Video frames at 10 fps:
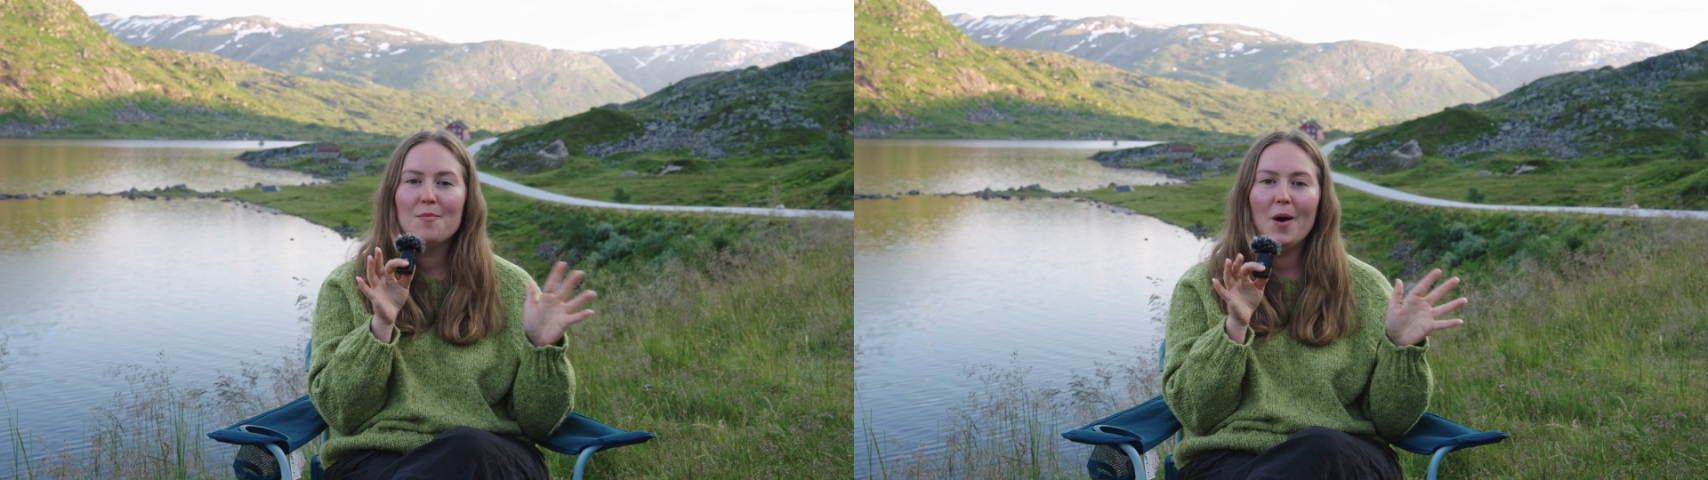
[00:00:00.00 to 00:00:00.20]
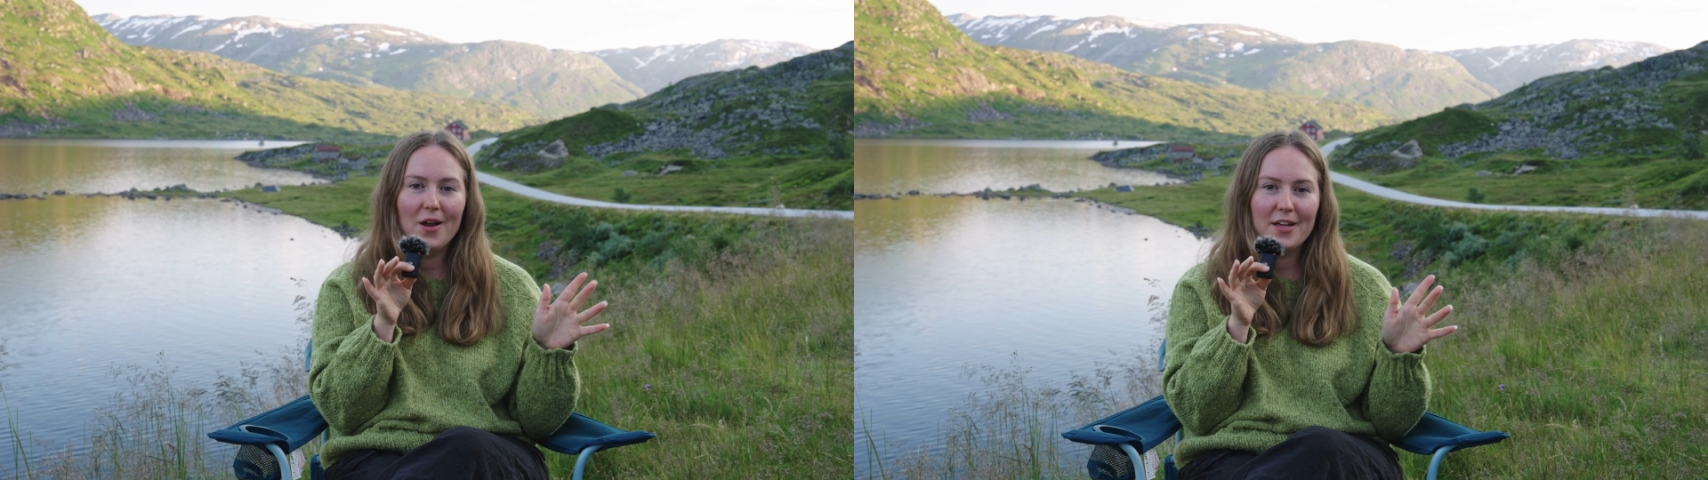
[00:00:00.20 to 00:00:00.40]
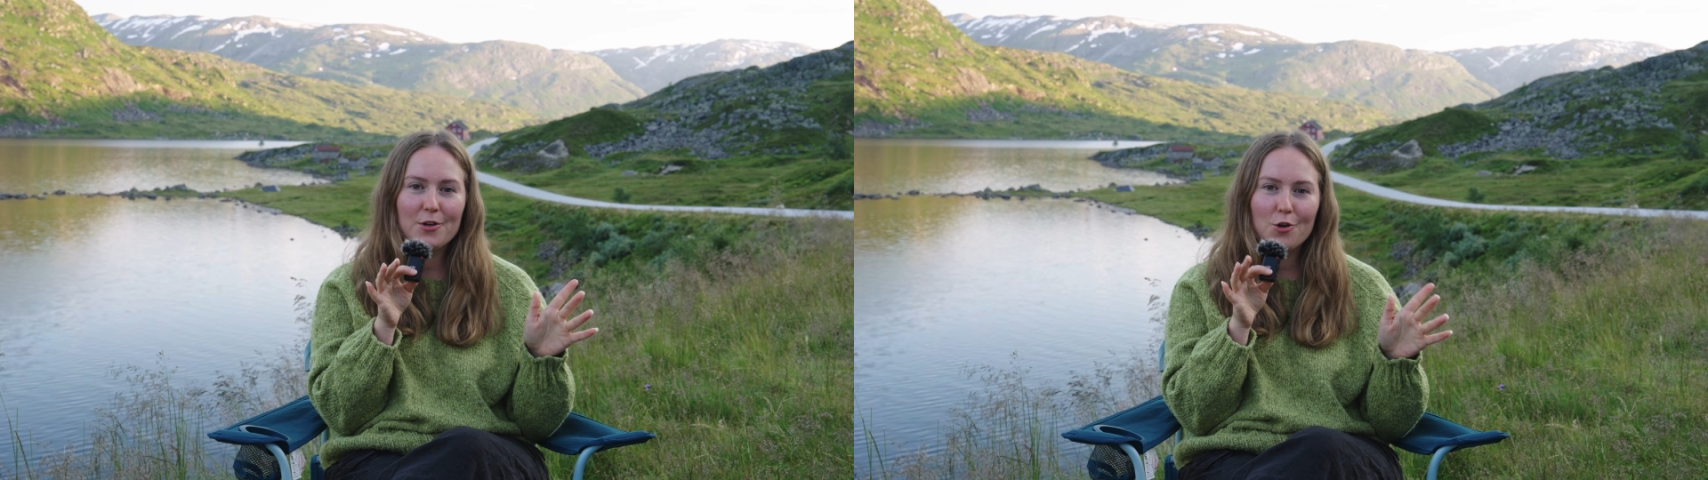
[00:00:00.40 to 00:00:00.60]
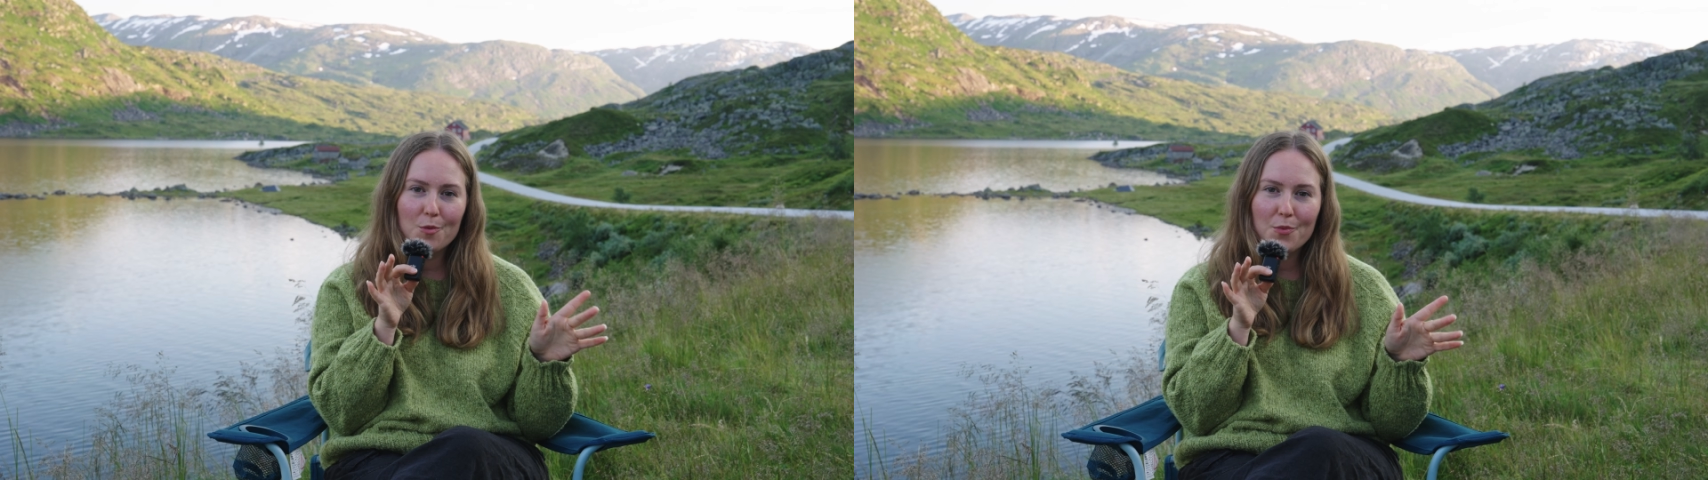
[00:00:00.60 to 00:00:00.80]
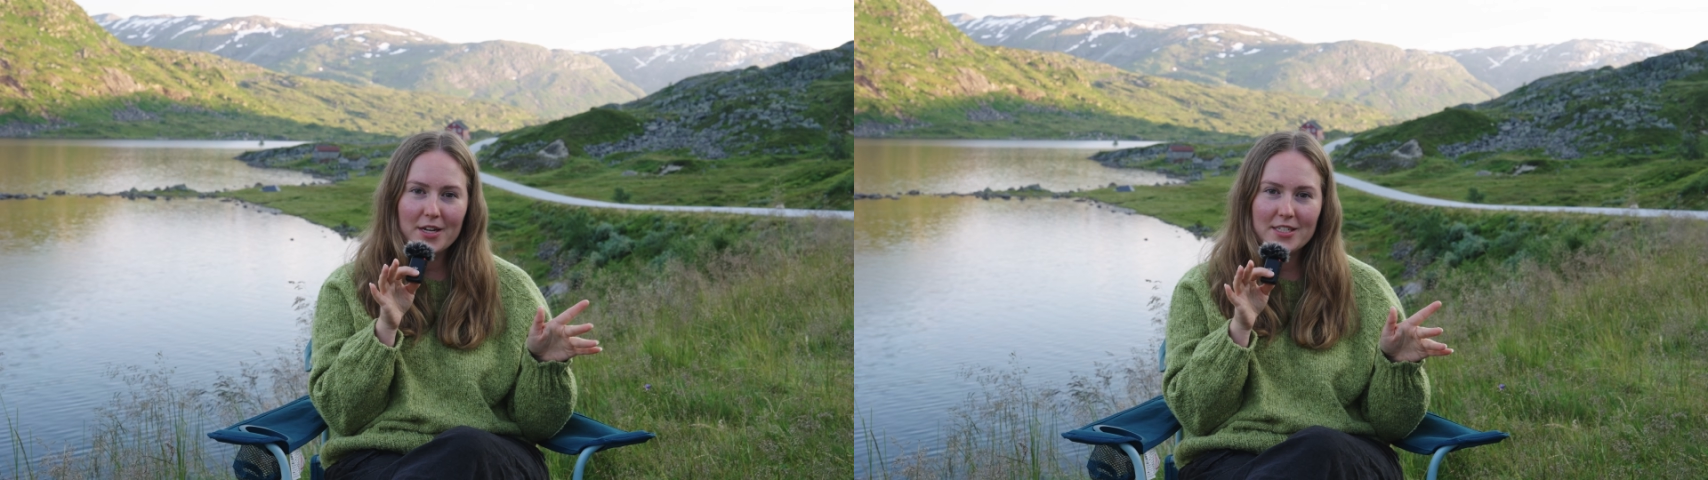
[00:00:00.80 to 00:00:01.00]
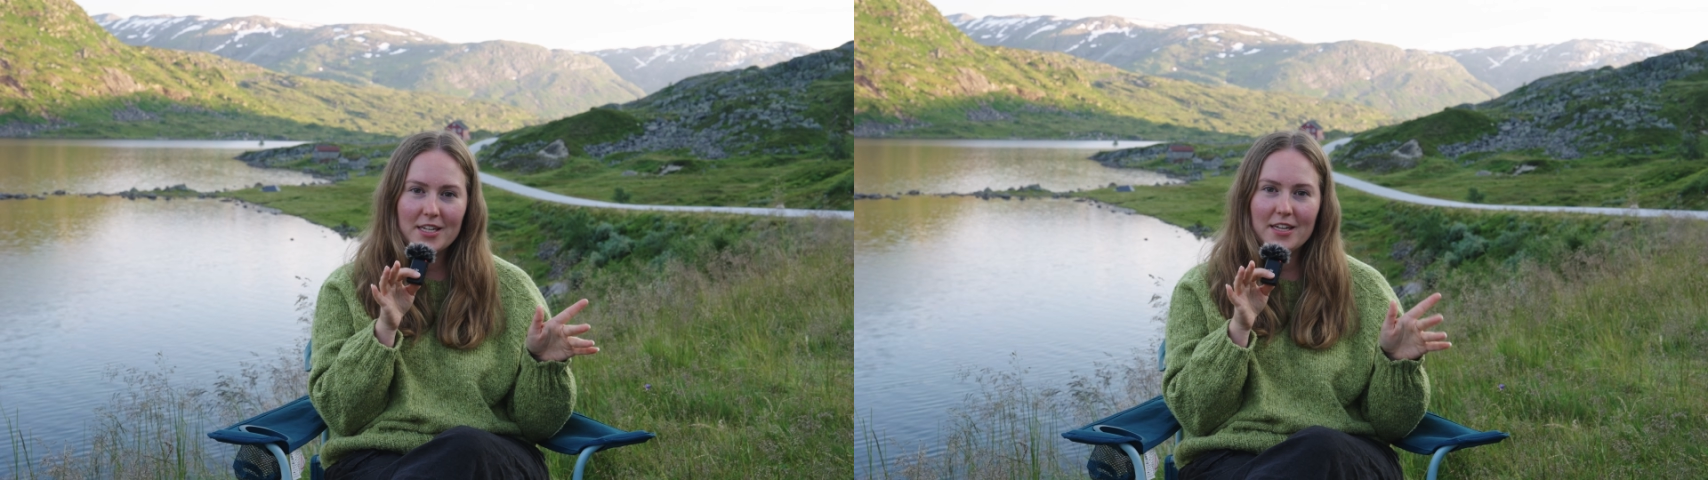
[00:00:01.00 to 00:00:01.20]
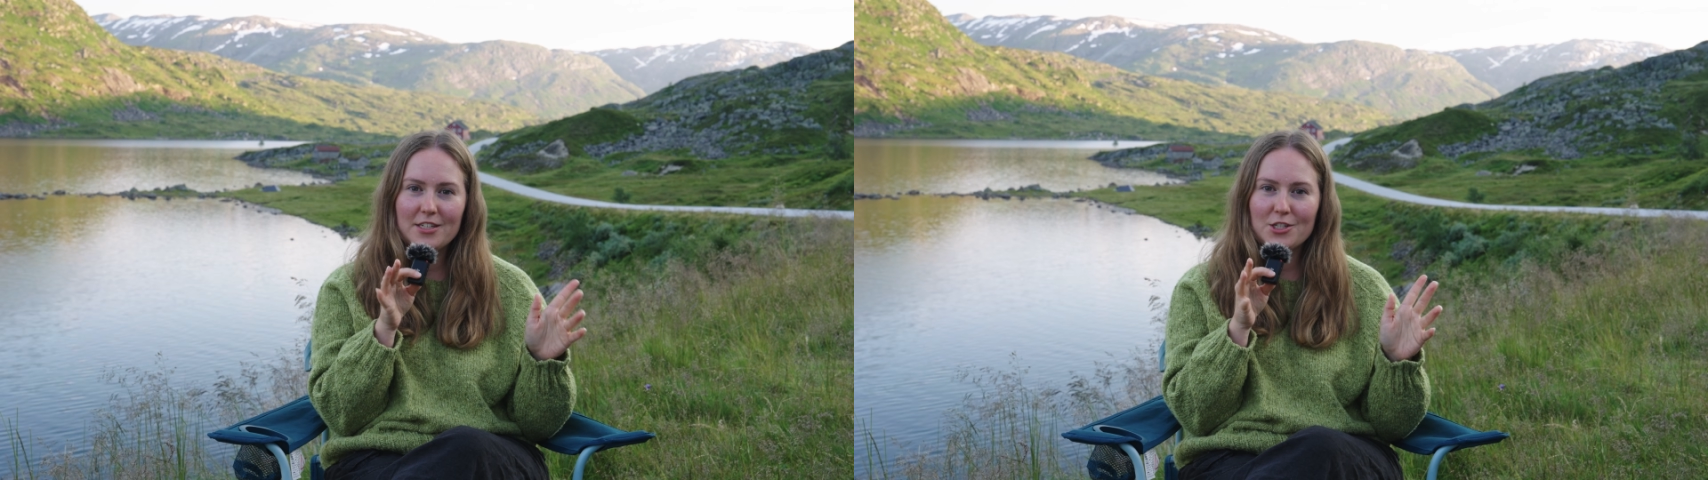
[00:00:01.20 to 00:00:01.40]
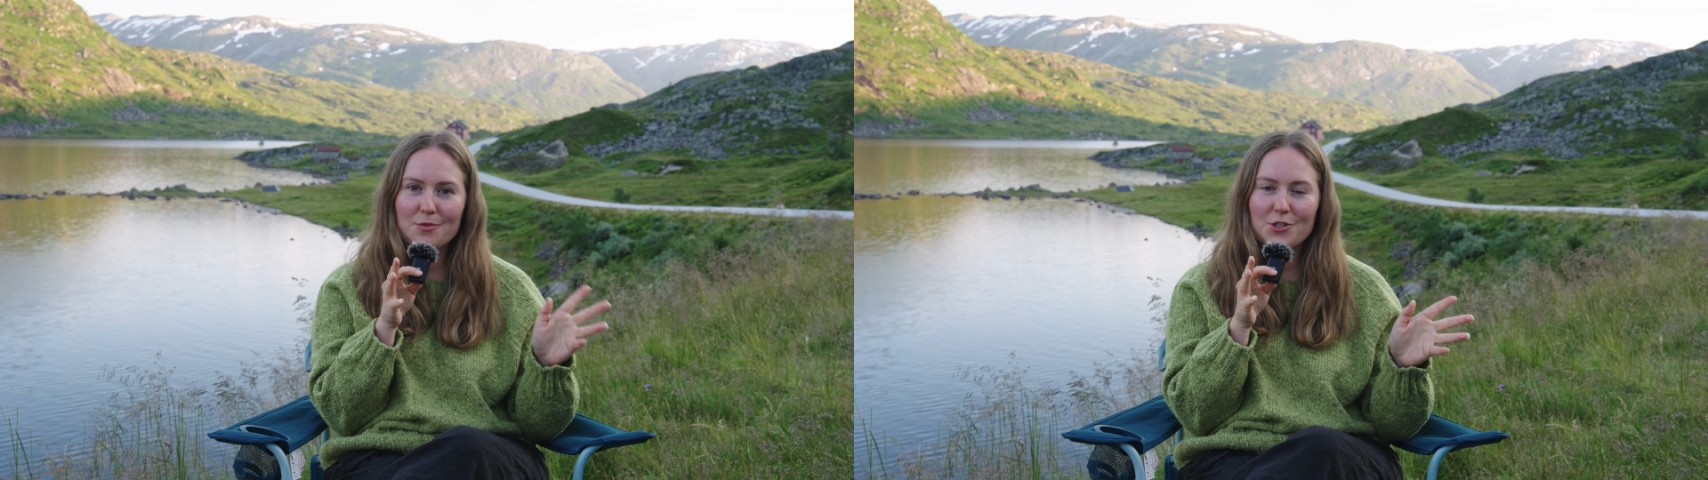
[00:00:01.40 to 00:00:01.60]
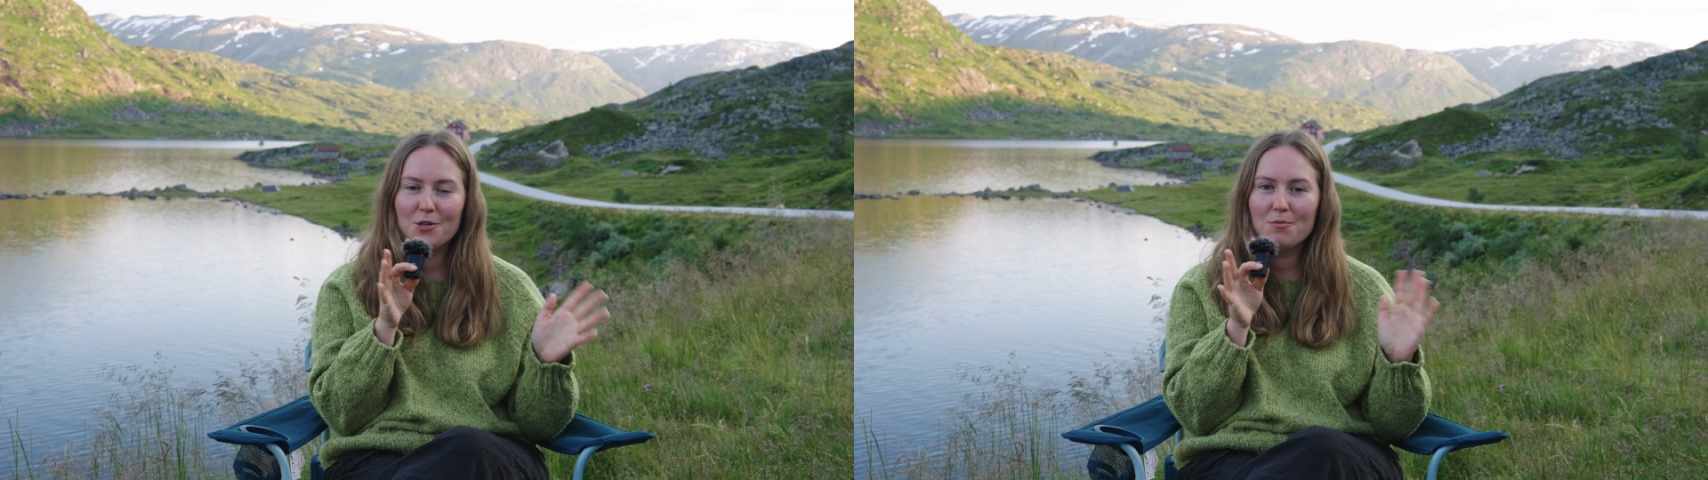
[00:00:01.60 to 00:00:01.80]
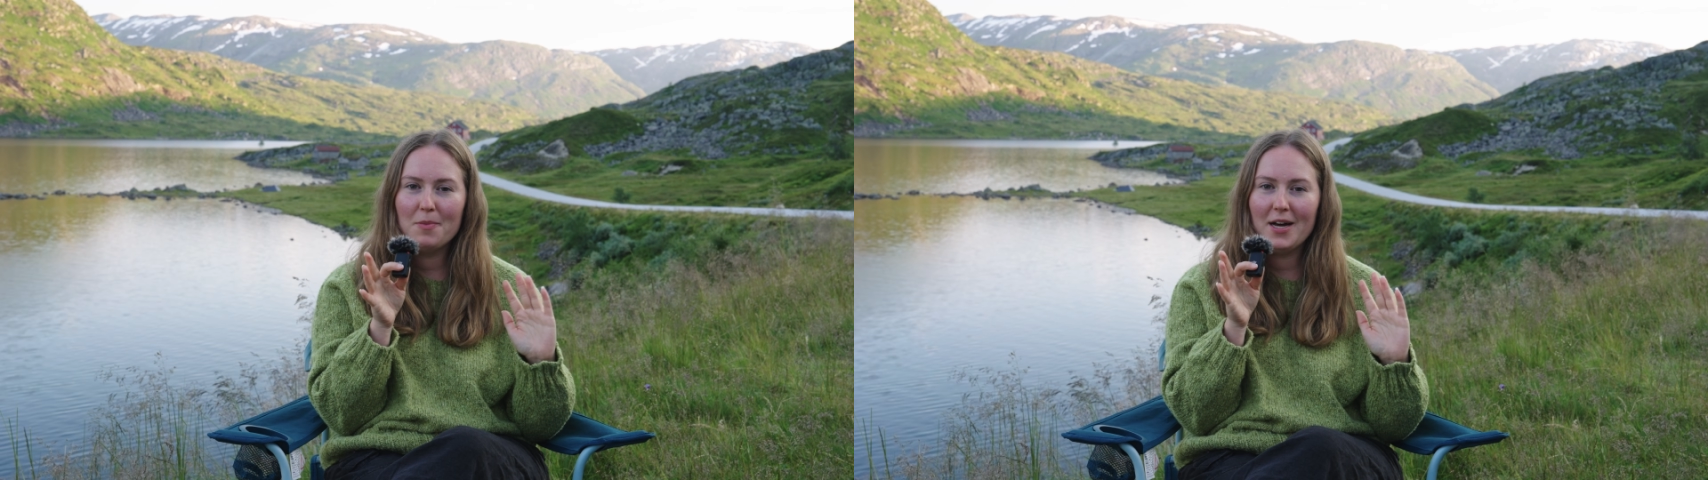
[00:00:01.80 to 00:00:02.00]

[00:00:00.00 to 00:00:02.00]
but I'll incorporate it into a jumper